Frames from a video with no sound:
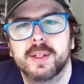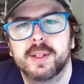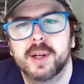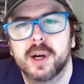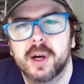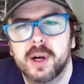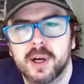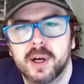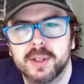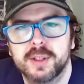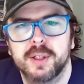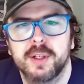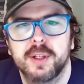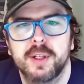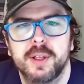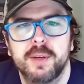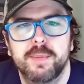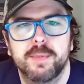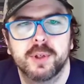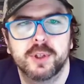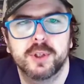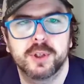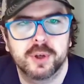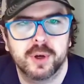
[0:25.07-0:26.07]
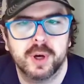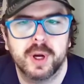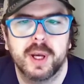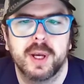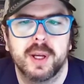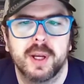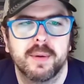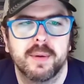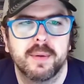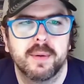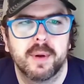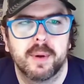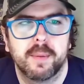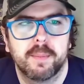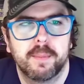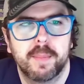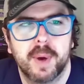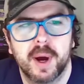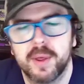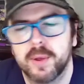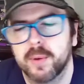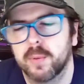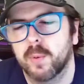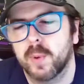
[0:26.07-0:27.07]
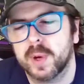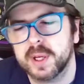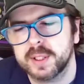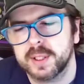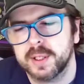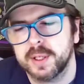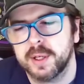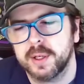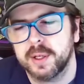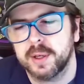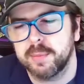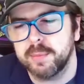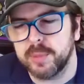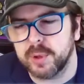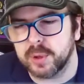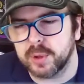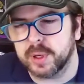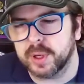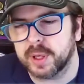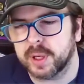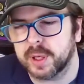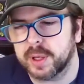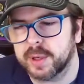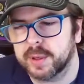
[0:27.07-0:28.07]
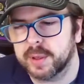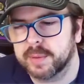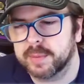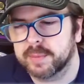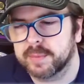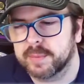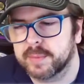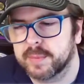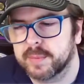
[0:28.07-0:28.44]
is constantly portrayed by the wrestling community